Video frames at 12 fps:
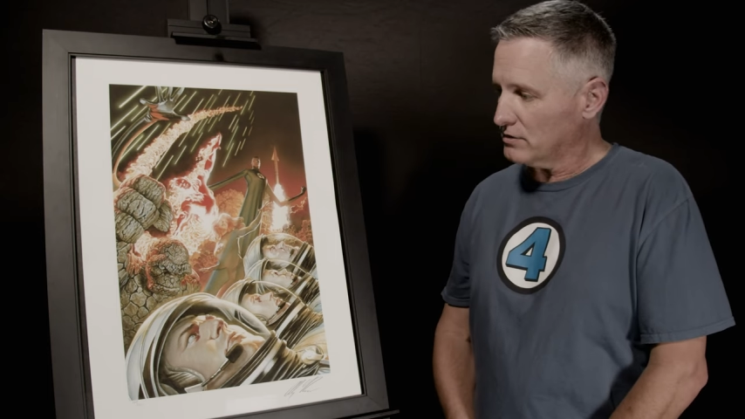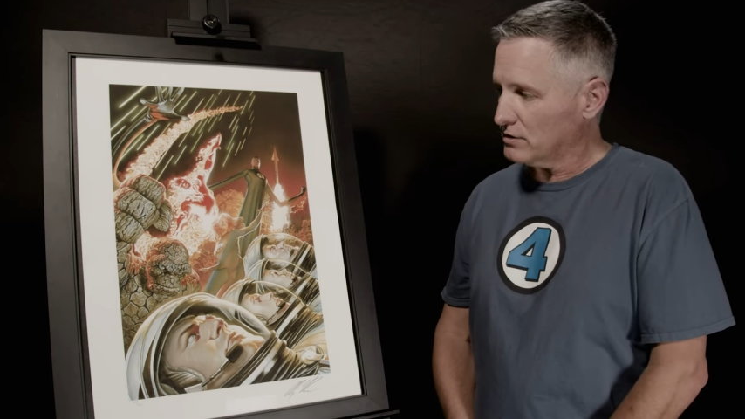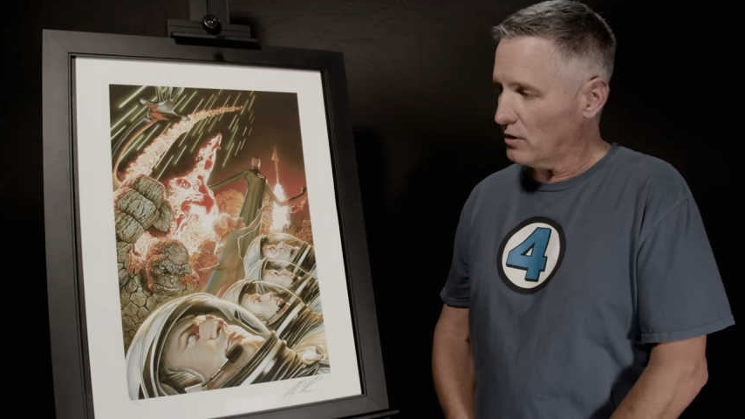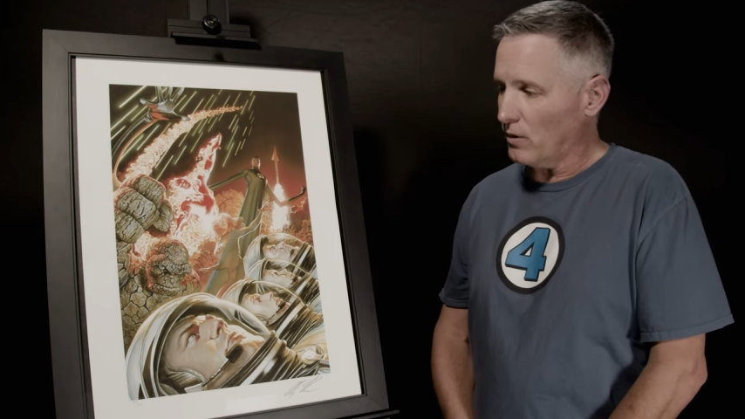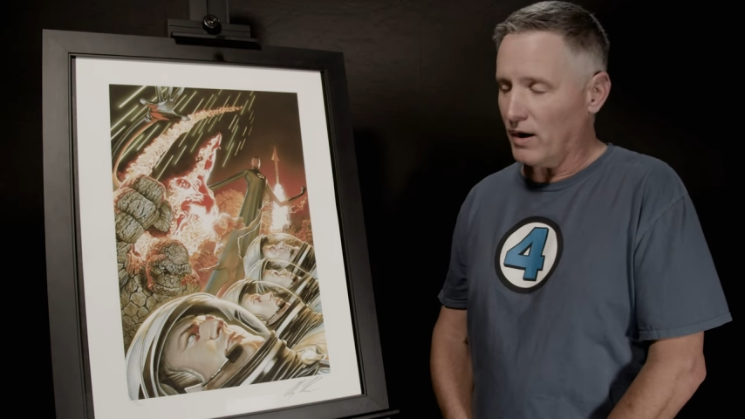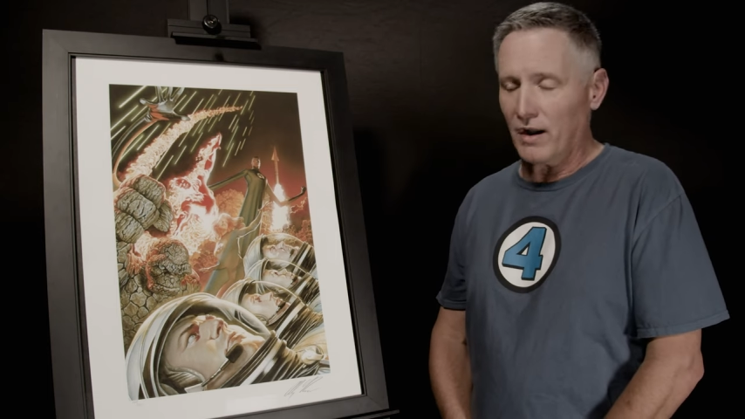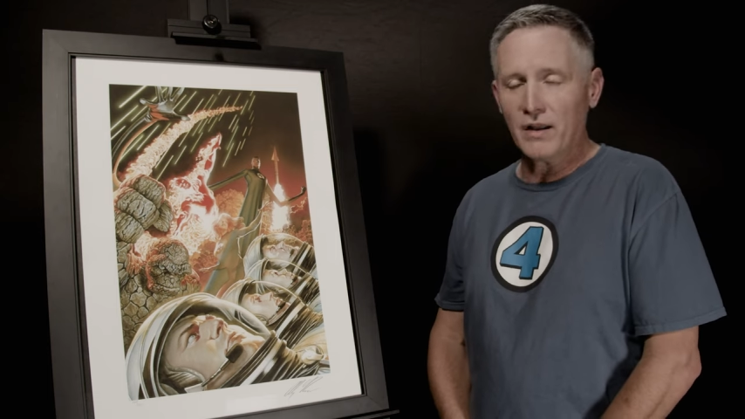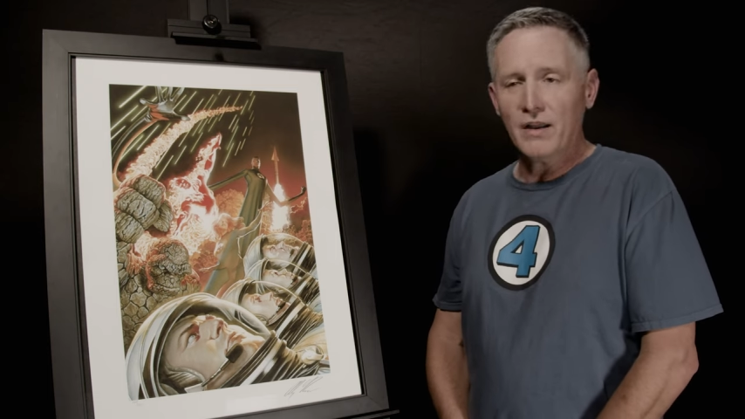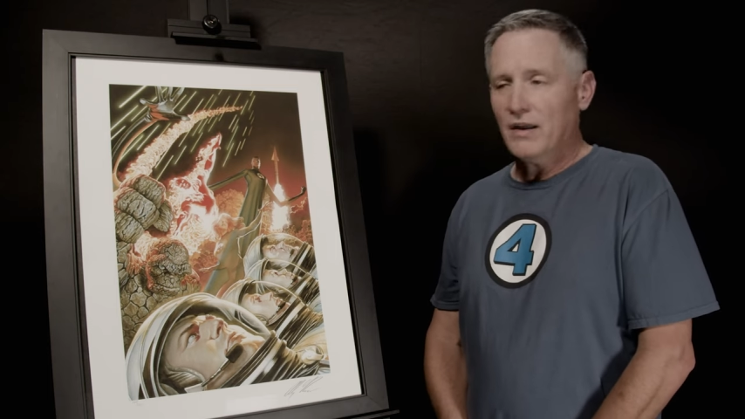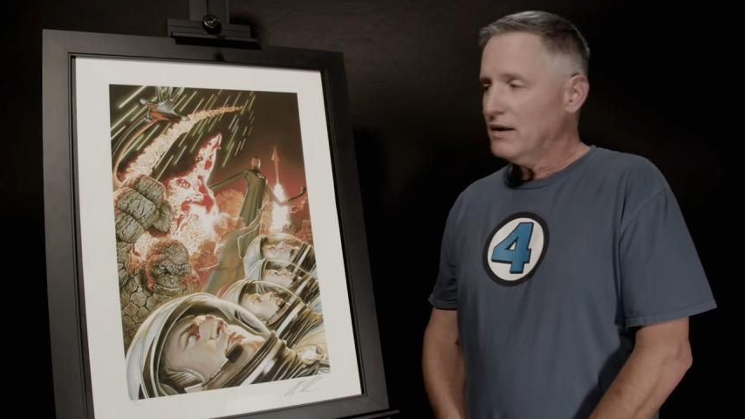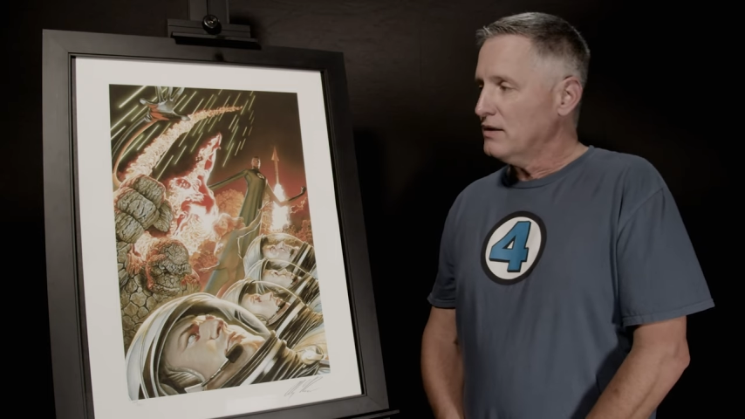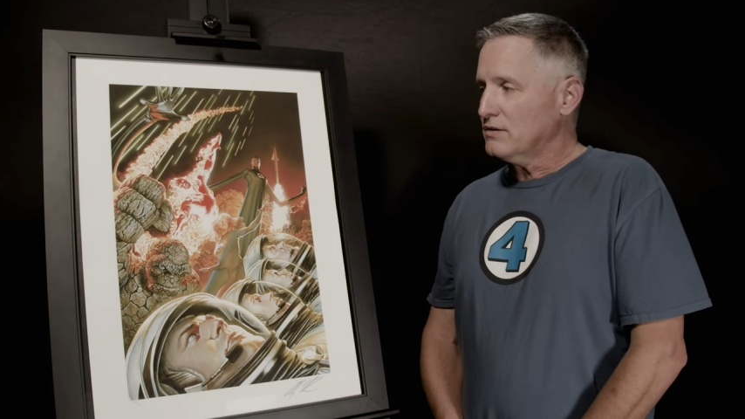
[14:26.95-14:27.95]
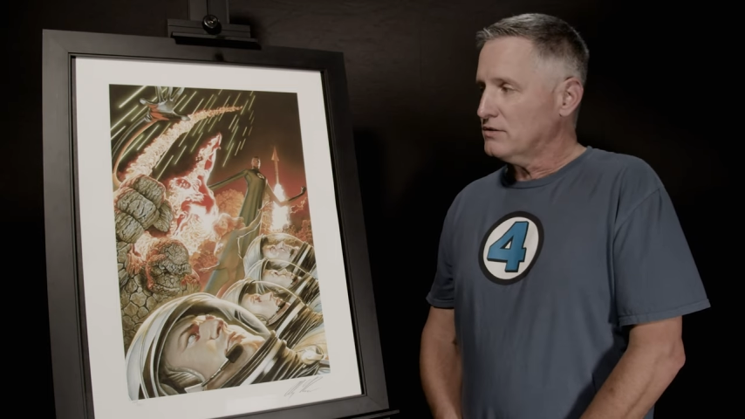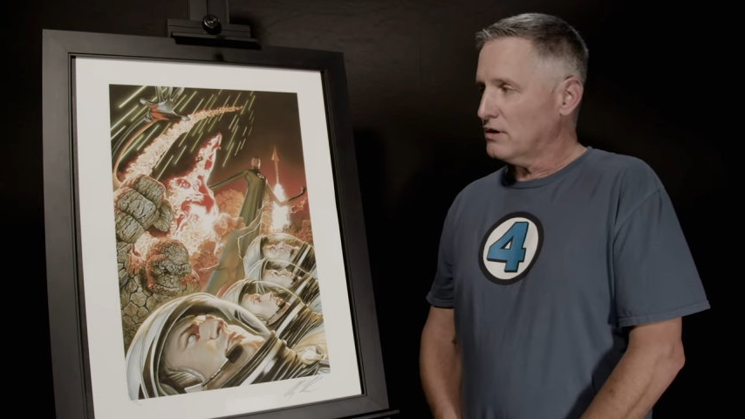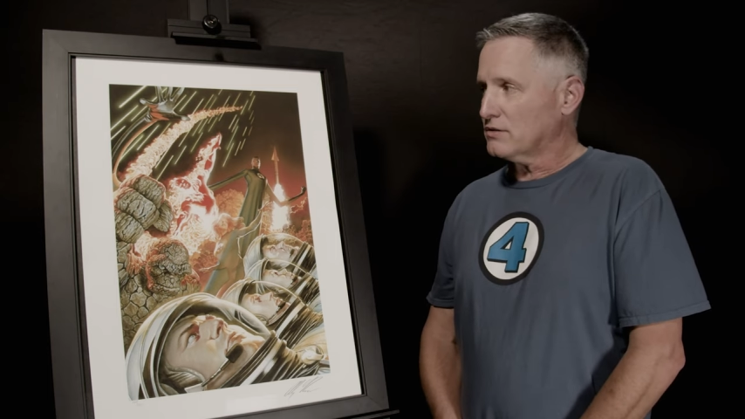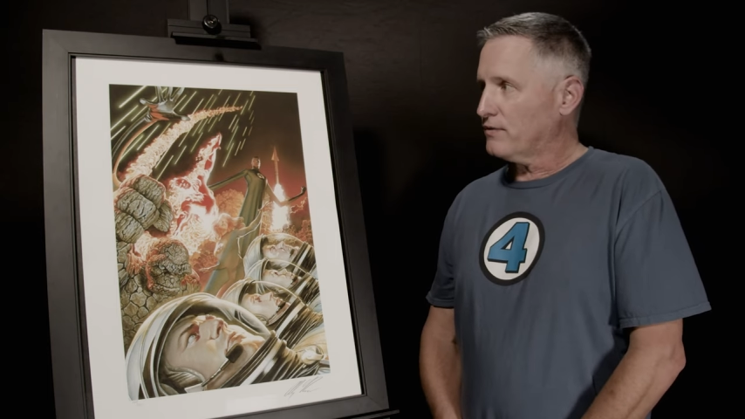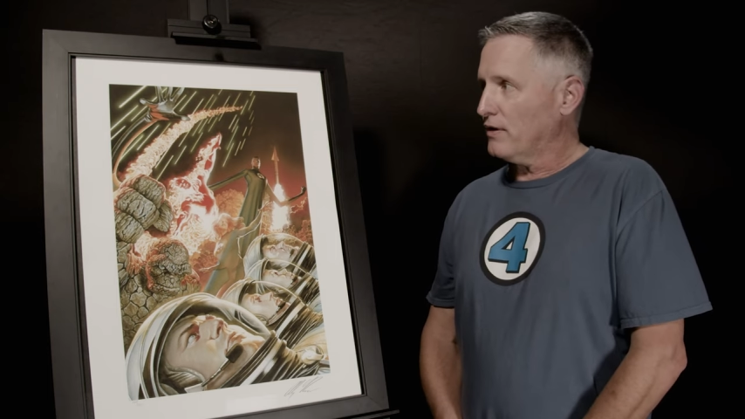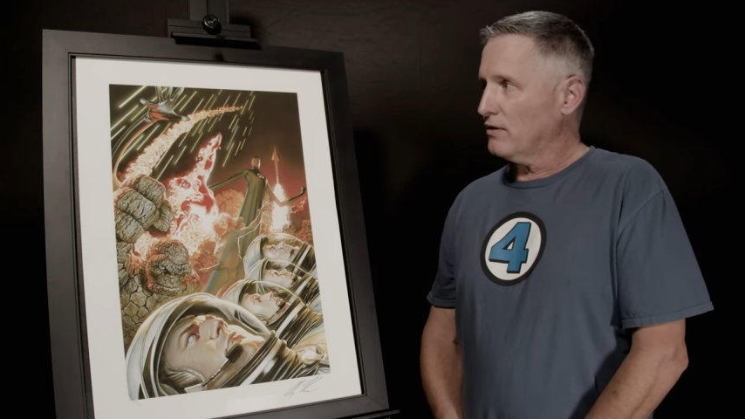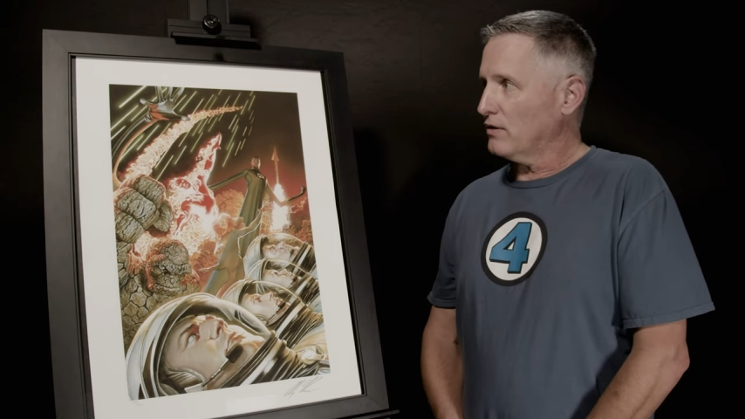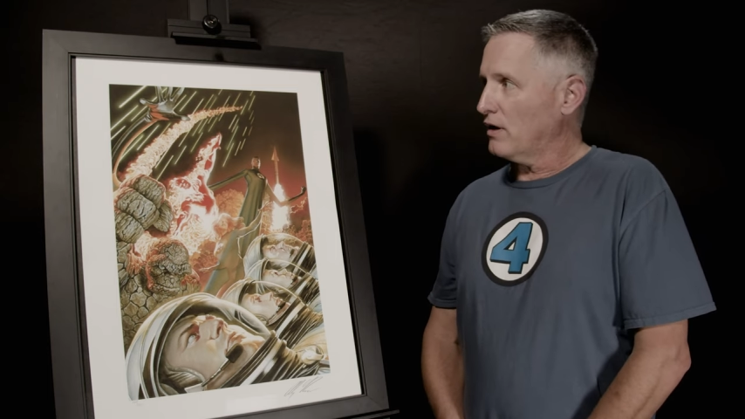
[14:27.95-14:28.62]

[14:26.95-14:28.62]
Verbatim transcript: So uh, just fell in